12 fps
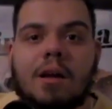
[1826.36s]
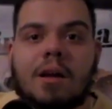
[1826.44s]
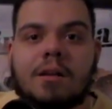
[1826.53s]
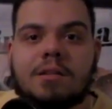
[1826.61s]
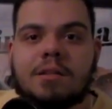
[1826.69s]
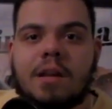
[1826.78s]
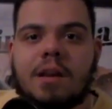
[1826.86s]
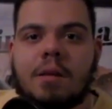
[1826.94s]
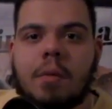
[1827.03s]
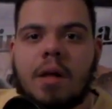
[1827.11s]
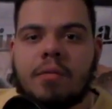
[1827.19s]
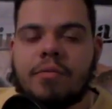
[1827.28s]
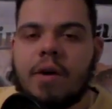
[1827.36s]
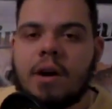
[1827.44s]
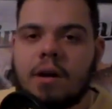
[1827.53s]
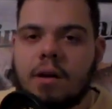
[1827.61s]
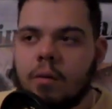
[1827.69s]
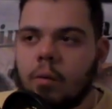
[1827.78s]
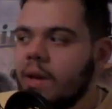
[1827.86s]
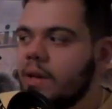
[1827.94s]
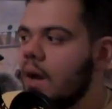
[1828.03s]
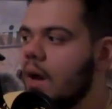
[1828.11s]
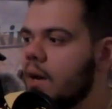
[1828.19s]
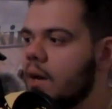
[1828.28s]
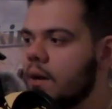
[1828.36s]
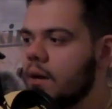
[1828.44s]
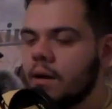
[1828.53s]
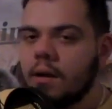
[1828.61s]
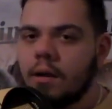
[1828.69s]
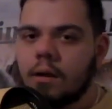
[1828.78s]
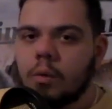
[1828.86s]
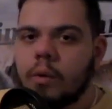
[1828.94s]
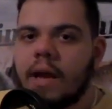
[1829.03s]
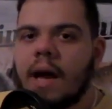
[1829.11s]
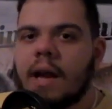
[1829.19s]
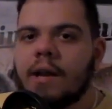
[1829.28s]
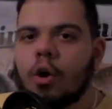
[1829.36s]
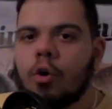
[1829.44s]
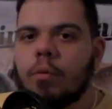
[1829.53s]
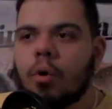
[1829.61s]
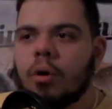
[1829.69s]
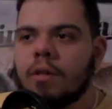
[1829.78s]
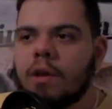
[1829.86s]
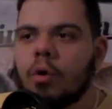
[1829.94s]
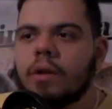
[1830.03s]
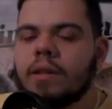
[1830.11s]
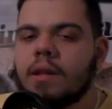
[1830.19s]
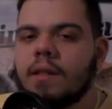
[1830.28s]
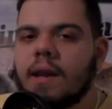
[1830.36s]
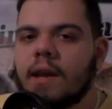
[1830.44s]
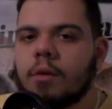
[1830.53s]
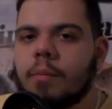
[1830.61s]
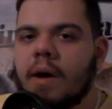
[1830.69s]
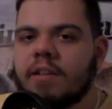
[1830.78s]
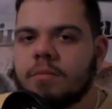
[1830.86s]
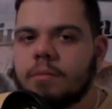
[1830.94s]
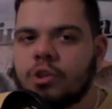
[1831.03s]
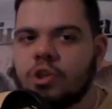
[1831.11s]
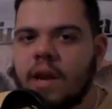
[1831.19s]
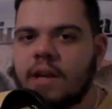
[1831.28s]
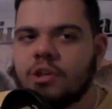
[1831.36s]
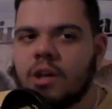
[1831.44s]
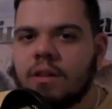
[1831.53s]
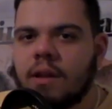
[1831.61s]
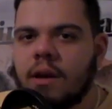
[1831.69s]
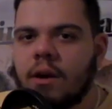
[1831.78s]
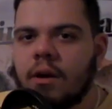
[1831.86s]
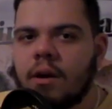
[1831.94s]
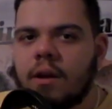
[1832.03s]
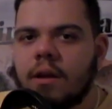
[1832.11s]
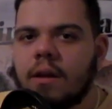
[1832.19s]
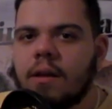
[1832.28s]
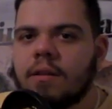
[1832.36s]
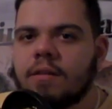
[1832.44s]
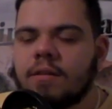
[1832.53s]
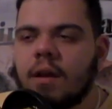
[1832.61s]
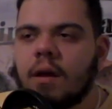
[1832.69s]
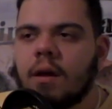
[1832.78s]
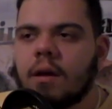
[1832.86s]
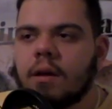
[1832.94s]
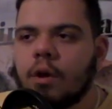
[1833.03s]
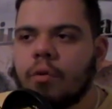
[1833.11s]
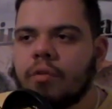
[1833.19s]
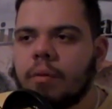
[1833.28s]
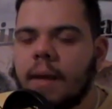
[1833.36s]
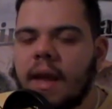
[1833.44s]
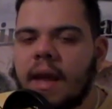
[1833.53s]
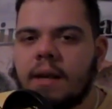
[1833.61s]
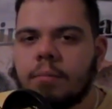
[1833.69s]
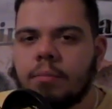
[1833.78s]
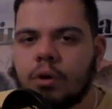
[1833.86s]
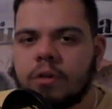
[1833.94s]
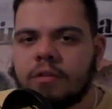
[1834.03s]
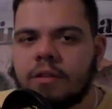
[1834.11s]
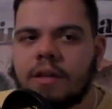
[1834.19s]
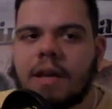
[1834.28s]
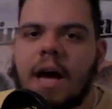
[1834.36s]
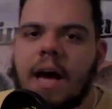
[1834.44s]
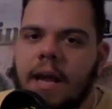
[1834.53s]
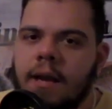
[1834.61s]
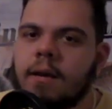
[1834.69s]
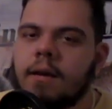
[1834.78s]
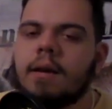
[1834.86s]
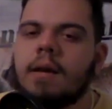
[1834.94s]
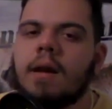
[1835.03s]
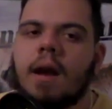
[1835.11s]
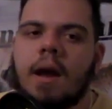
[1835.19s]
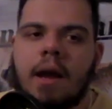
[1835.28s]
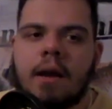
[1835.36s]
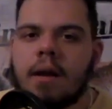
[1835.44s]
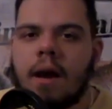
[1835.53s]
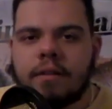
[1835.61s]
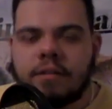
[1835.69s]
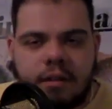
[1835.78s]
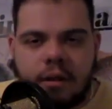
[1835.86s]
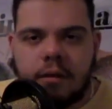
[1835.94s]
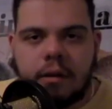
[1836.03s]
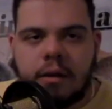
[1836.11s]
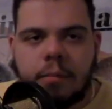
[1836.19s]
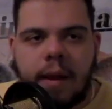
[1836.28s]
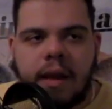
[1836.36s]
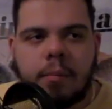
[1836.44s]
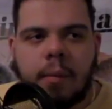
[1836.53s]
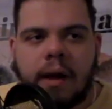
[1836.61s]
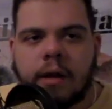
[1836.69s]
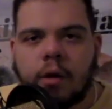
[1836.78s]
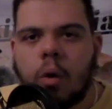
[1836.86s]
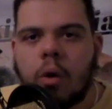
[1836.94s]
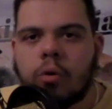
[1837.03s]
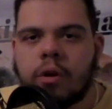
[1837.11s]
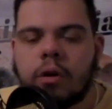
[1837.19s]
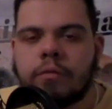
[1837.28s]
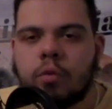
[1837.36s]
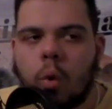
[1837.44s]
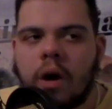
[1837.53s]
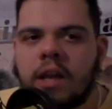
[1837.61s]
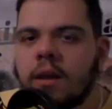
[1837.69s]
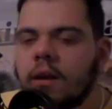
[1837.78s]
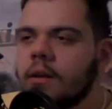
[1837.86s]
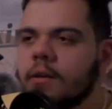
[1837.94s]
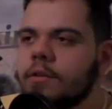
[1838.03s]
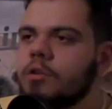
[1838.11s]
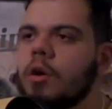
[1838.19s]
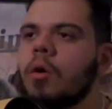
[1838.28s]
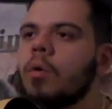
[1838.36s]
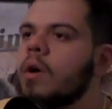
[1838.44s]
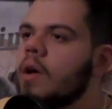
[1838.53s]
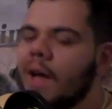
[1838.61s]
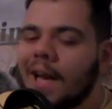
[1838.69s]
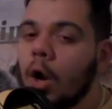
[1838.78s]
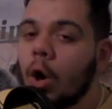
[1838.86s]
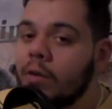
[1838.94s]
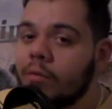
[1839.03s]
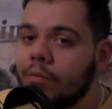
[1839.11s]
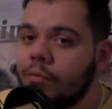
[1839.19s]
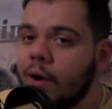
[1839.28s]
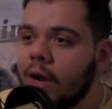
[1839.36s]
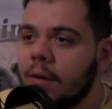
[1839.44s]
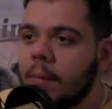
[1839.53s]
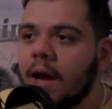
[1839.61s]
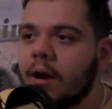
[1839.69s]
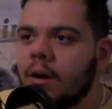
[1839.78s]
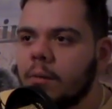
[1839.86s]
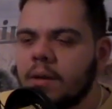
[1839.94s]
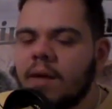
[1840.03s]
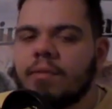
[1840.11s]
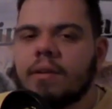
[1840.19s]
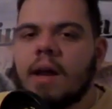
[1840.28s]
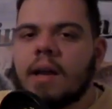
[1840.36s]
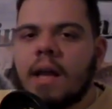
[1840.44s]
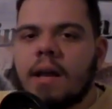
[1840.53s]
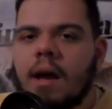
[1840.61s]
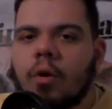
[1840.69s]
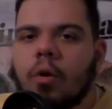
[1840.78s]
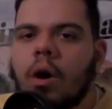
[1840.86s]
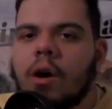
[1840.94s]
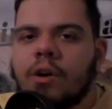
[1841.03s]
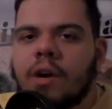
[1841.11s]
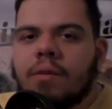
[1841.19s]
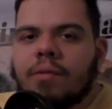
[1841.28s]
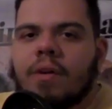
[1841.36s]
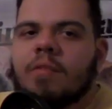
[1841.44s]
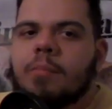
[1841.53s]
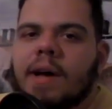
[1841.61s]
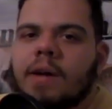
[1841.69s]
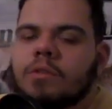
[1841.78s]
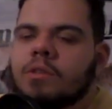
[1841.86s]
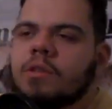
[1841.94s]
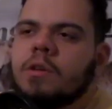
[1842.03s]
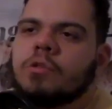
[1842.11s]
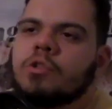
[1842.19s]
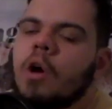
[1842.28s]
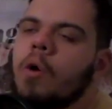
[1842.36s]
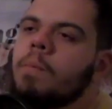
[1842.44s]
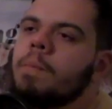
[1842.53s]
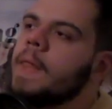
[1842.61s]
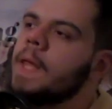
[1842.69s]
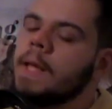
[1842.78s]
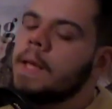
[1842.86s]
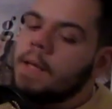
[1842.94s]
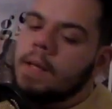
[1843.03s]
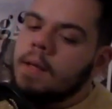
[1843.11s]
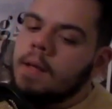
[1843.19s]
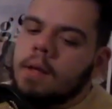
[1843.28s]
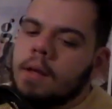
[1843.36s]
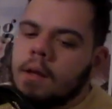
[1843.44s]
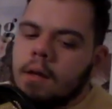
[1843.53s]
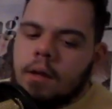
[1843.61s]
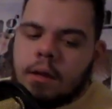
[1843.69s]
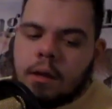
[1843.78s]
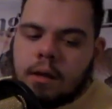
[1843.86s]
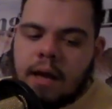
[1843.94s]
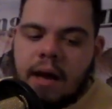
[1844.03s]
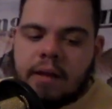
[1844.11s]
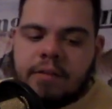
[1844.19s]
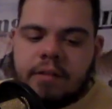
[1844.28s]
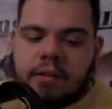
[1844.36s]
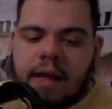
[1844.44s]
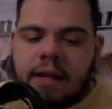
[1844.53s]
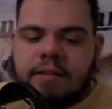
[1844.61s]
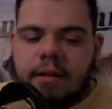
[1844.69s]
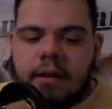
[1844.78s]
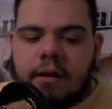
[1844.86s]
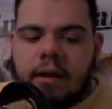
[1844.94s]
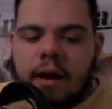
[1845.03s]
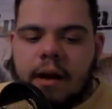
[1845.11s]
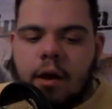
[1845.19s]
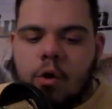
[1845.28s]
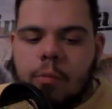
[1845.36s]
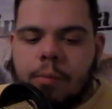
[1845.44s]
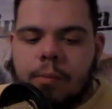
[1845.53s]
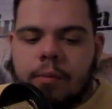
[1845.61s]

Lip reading: See ya, motherfucker. We're done. We ain't got no more. The only thing that I could possibly change on there is go from 8 books to 9. And I still didn't make my quota of 20, so it don't even fucking matter. And I'm definitely not getting down to 185 pounds this year. So, guys, that's it. I hope